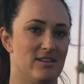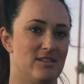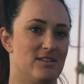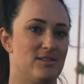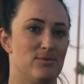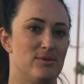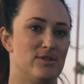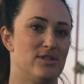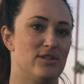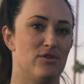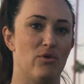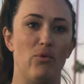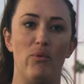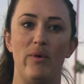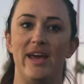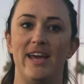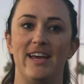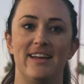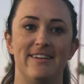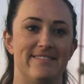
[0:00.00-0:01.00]
just switching the
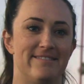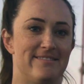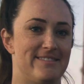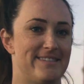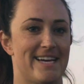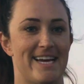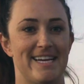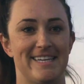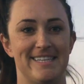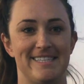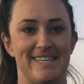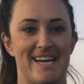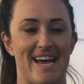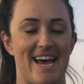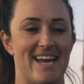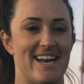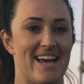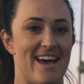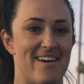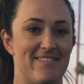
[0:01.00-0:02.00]
weight and side to
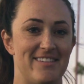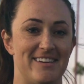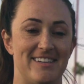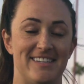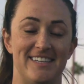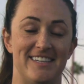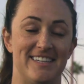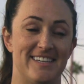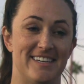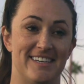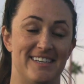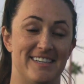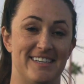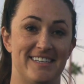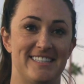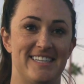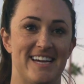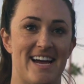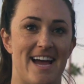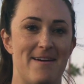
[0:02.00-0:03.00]
side, having a
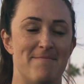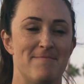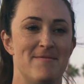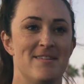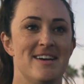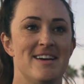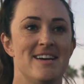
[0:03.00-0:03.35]
good time.